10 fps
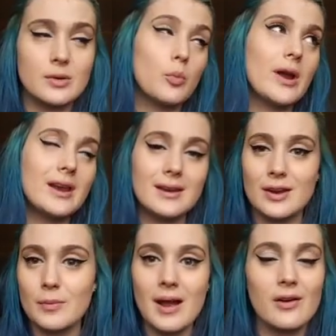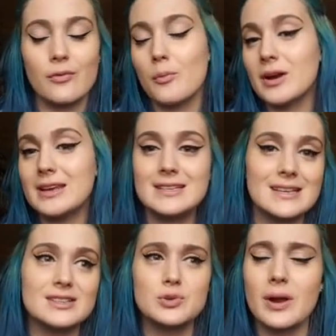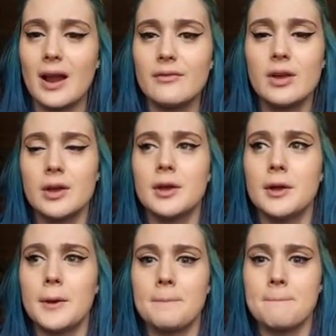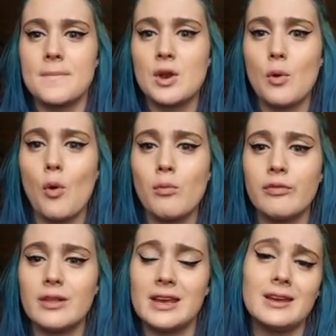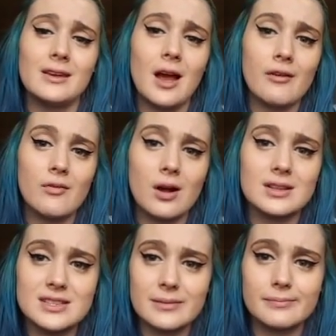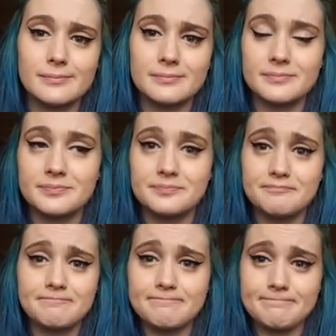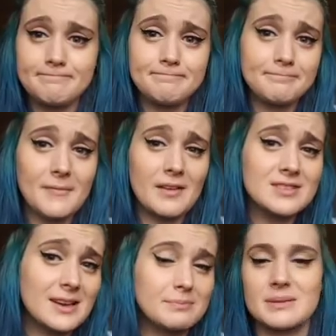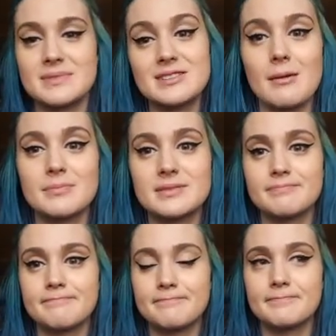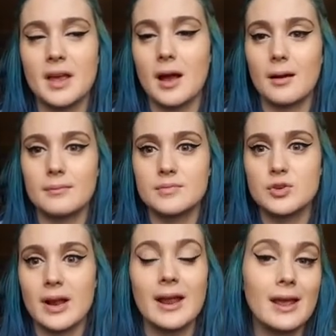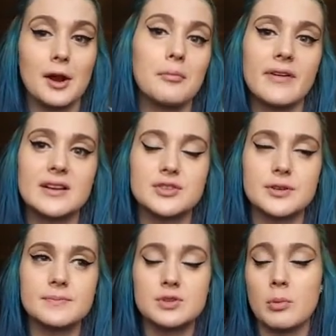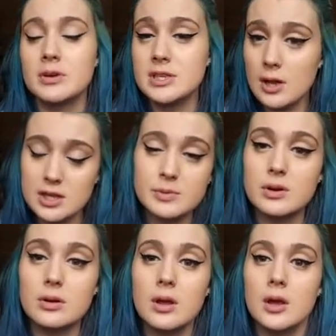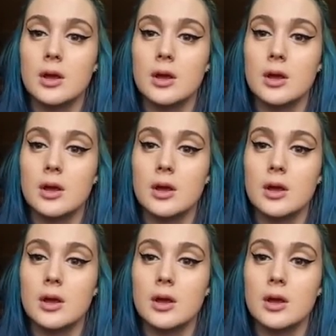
and then waiting to hear back from what he said. So I kind of, you know, hopefully I've got some, I've skipped some steps um, so that I can get help faster. So I went to the hospital.